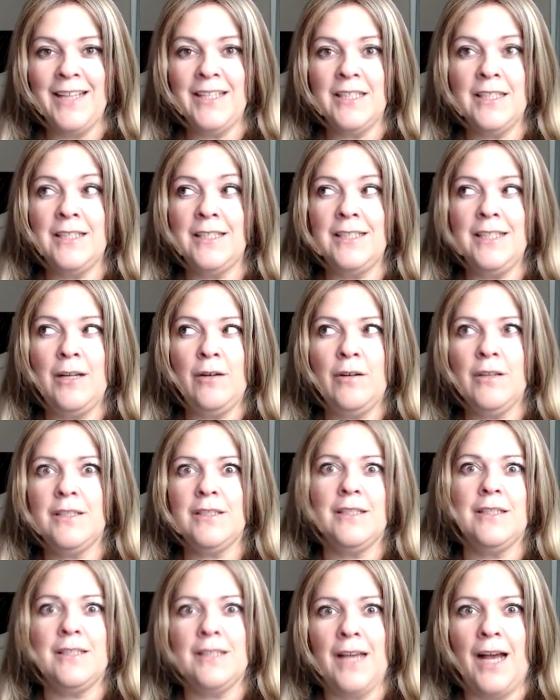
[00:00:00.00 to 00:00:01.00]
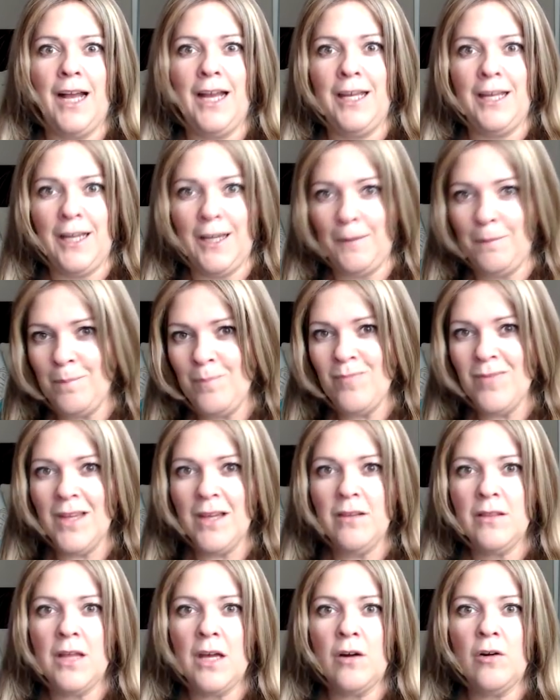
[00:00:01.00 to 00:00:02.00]
It's a secret society
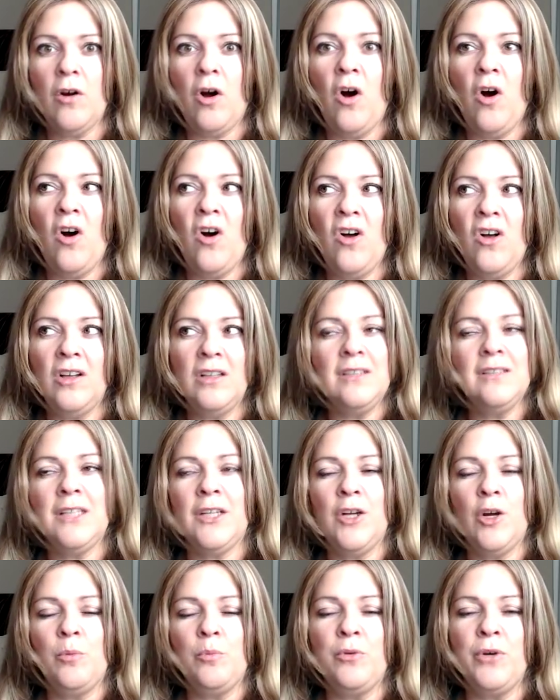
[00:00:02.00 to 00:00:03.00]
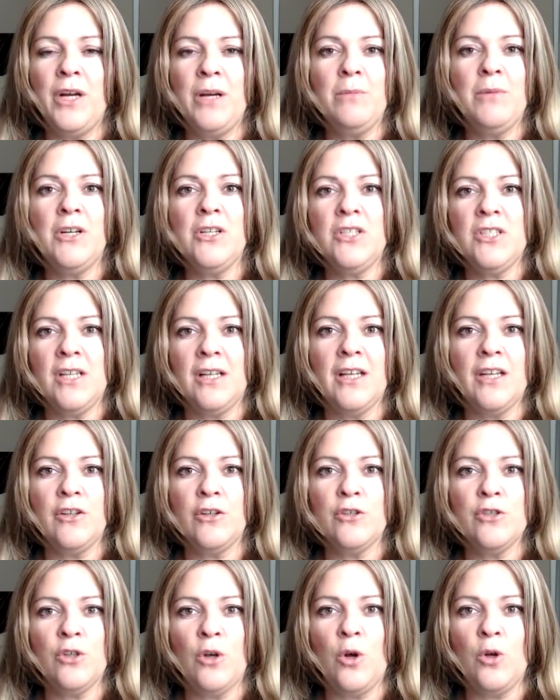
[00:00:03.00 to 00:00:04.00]
that are all, you know, pretty much selling
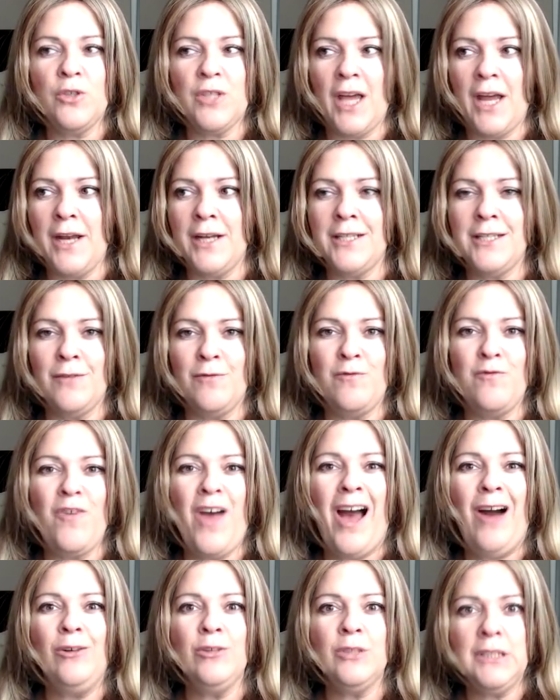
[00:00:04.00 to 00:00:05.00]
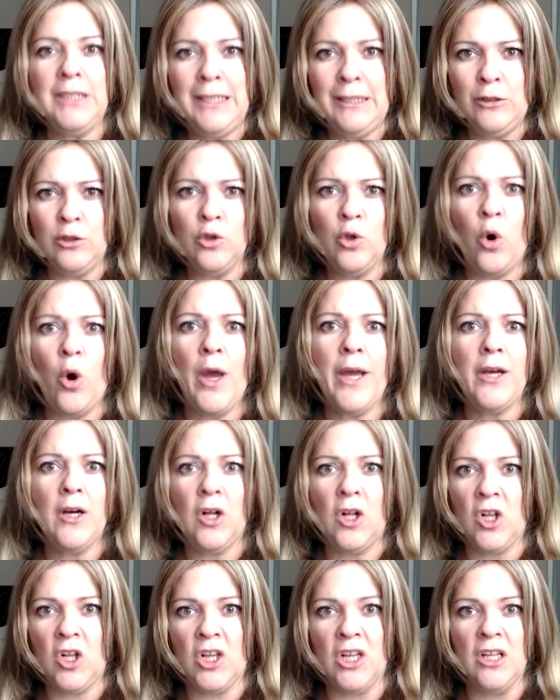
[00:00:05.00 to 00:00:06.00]
their souls and devoutly
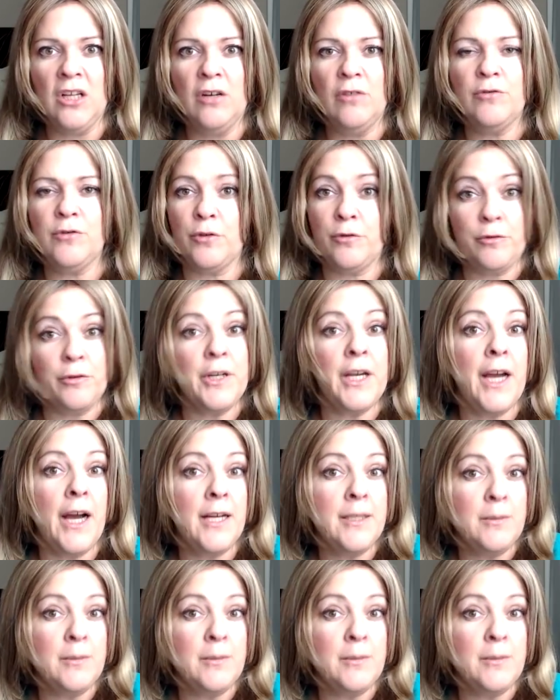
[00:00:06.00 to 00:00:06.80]
loyal for free